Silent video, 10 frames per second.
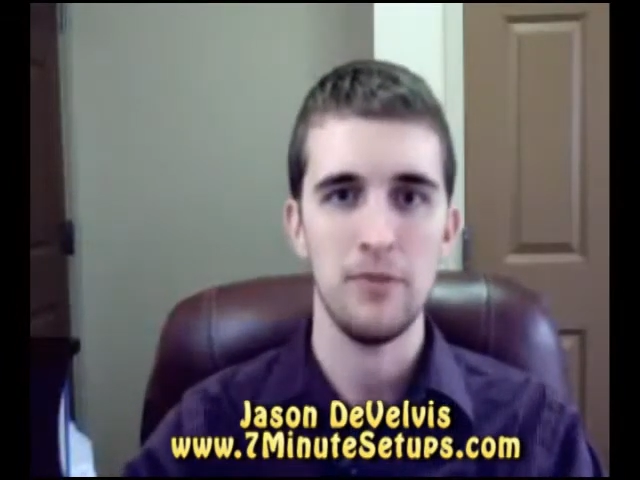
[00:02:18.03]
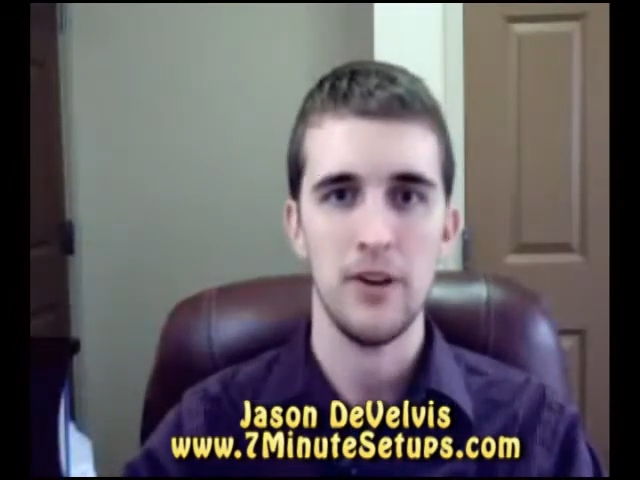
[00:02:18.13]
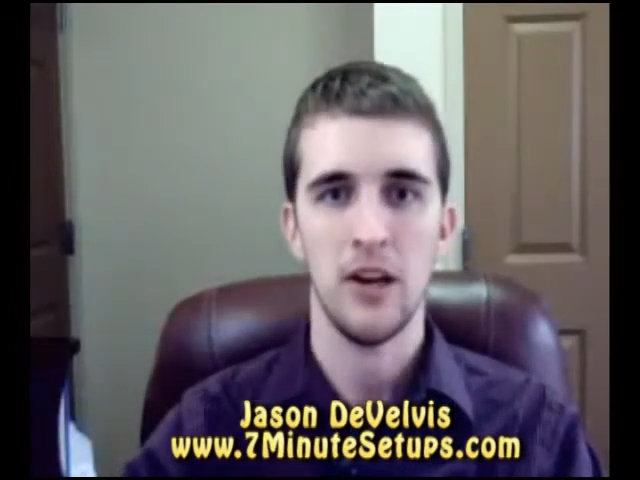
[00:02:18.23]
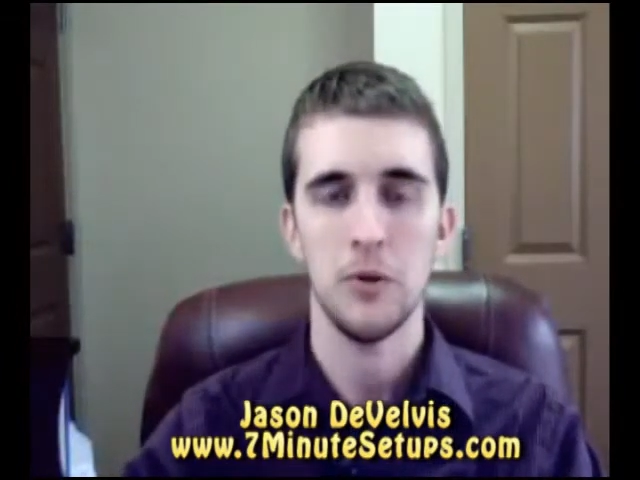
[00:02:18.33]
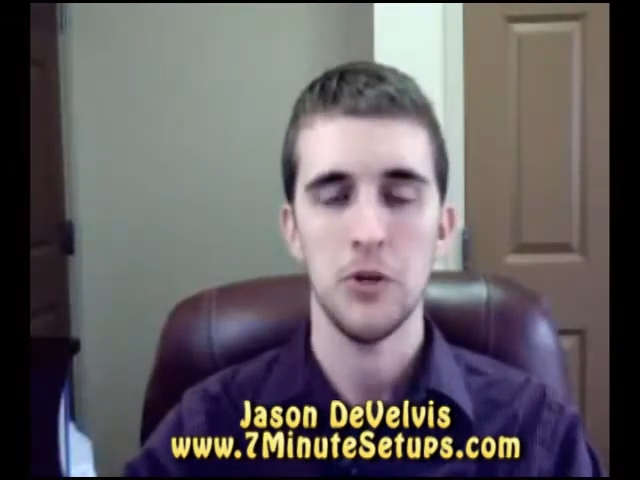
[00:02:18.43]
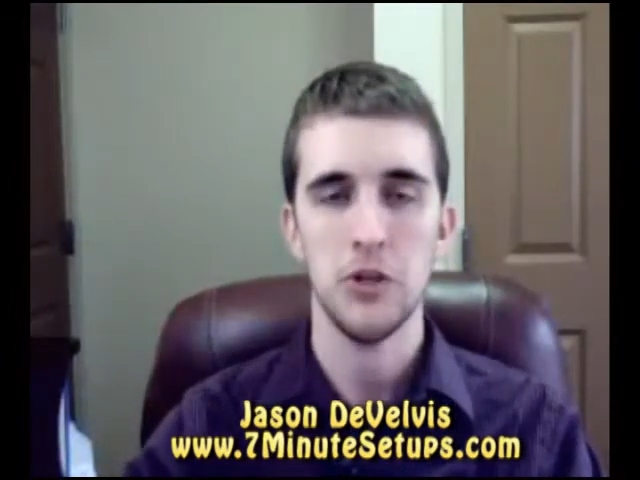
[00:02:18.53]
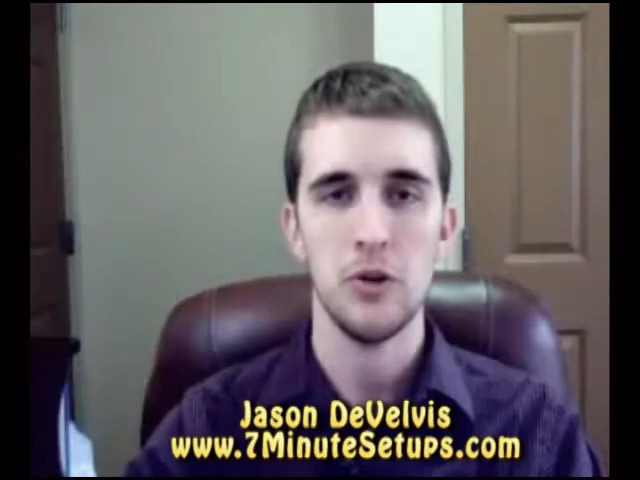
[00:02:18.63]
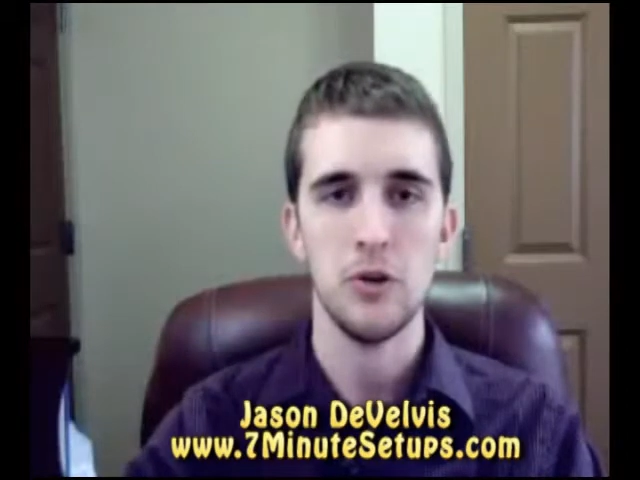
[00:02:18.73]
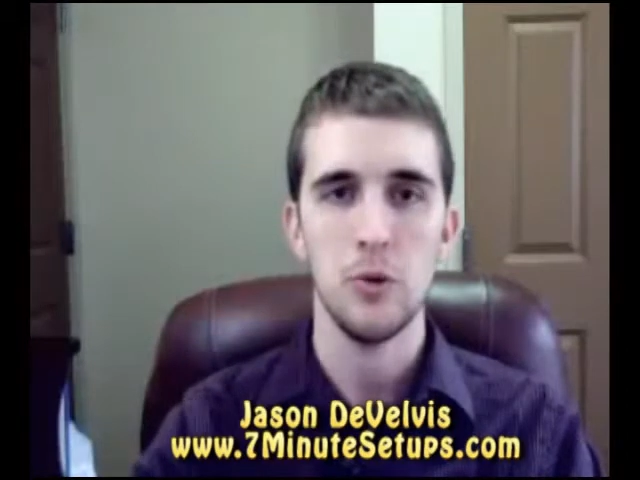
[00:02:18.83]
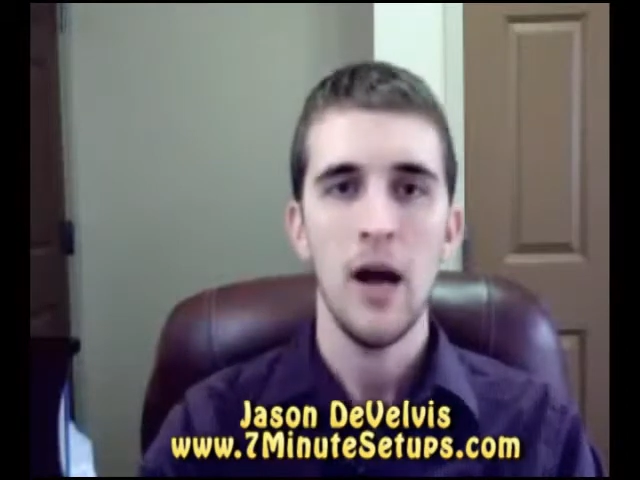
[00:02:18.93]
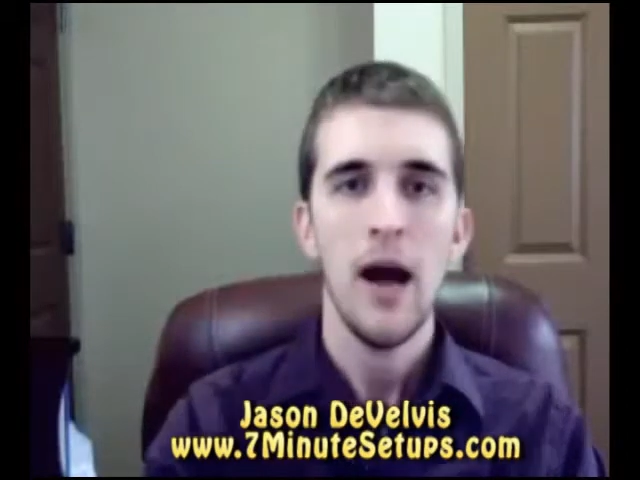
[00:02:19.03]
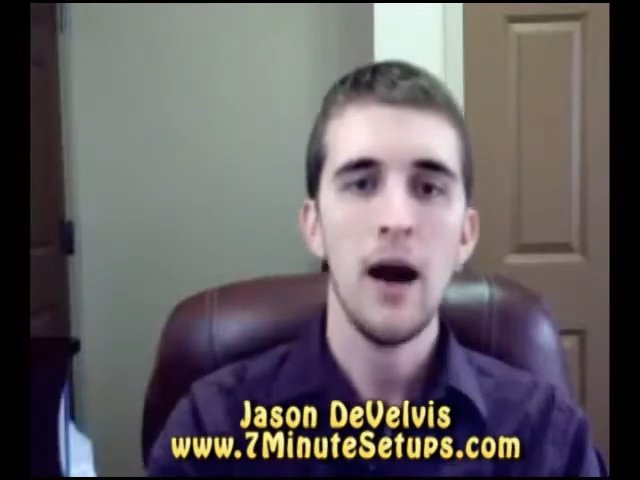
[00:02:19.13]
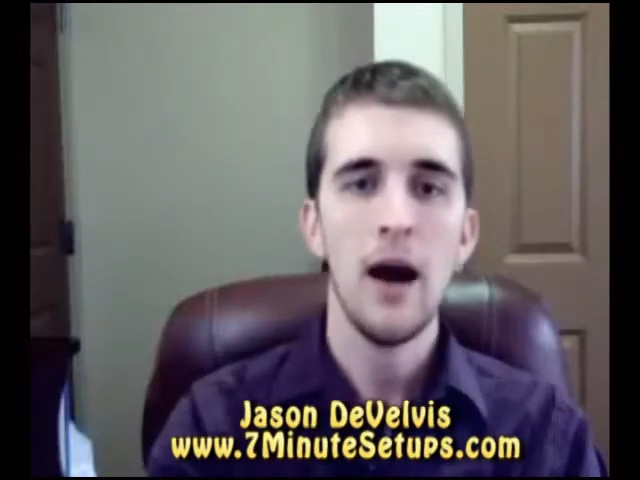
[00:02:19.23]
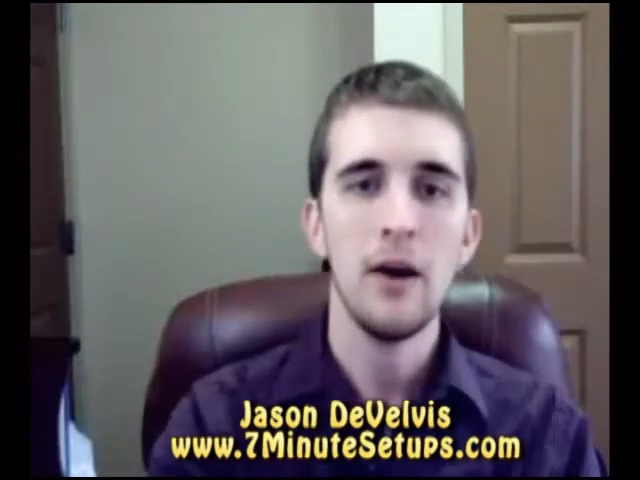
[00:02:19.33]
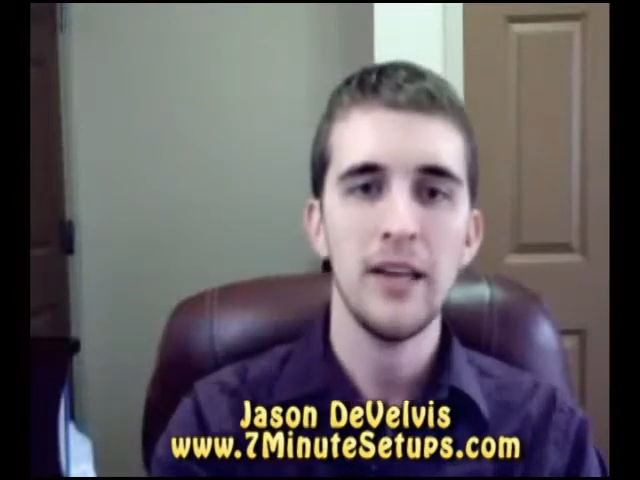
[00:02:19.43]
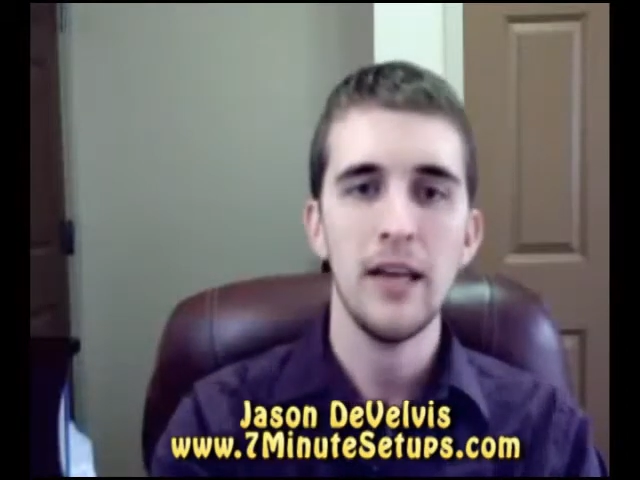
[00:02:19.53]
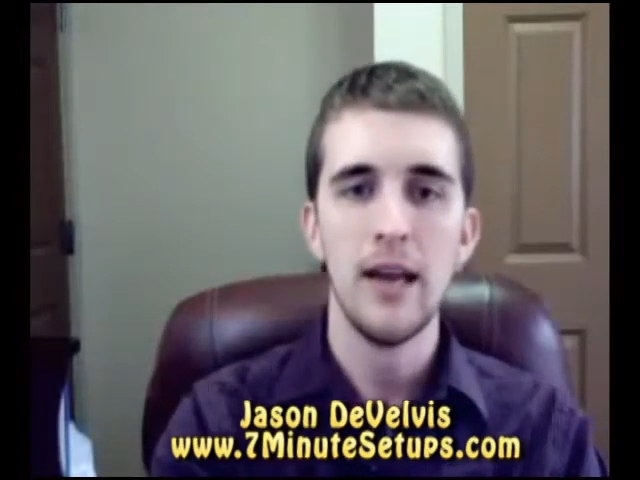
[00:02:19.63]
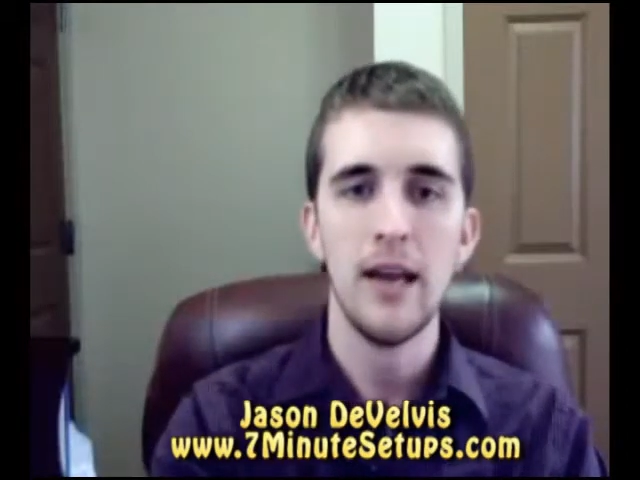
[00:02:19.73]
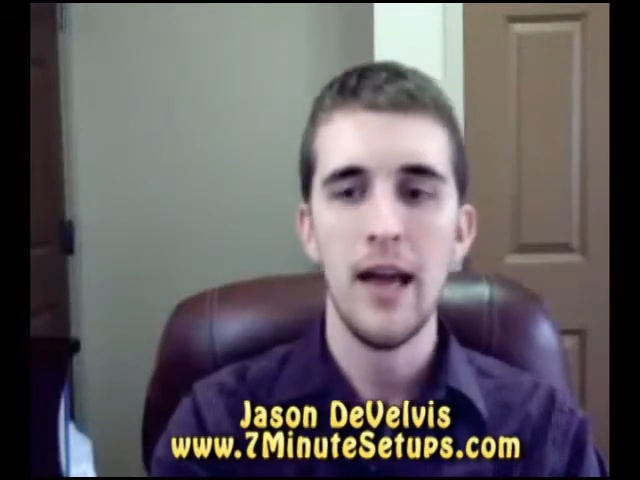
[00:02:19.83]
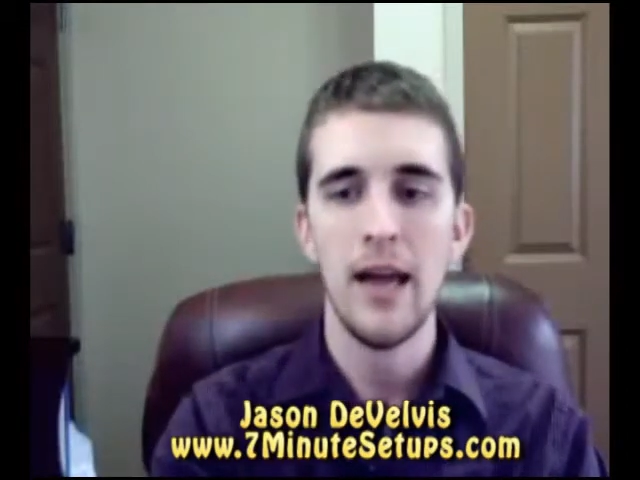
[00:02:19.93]
video and show you how to
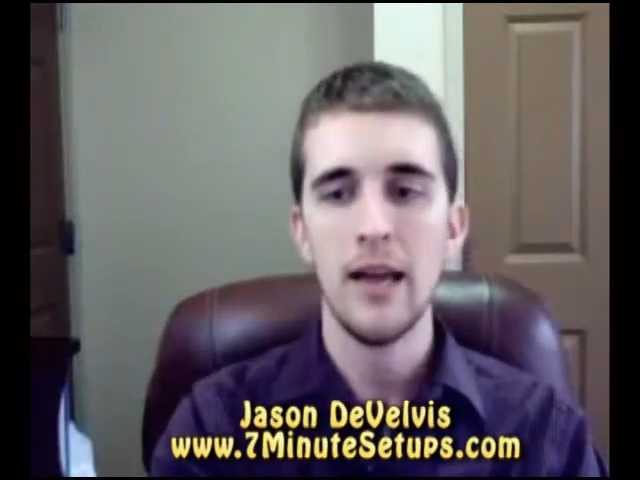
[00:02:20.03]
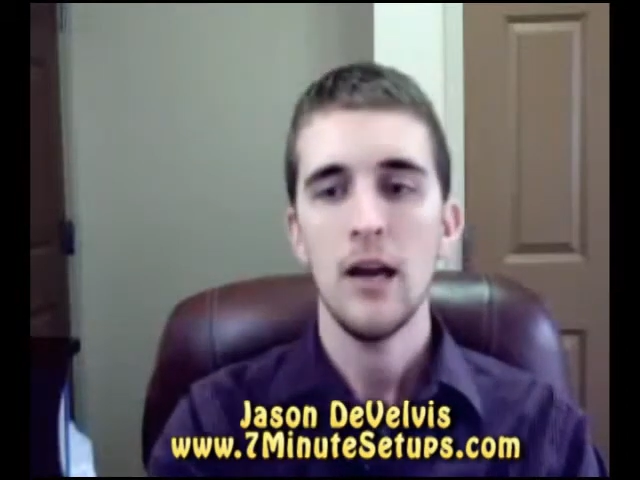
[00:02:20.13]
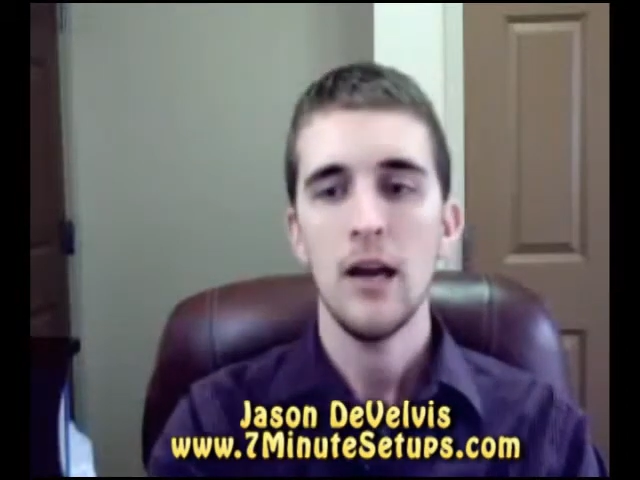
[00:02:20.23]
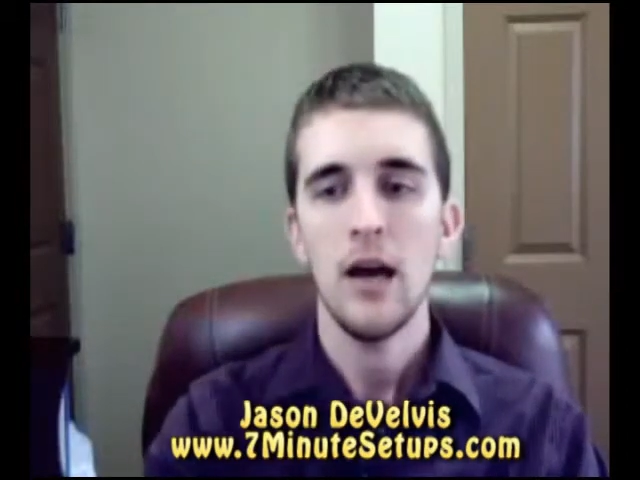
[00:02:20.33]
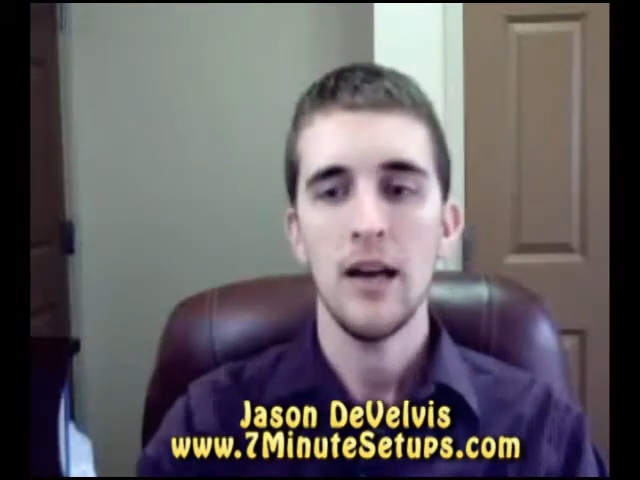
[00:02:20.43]
get a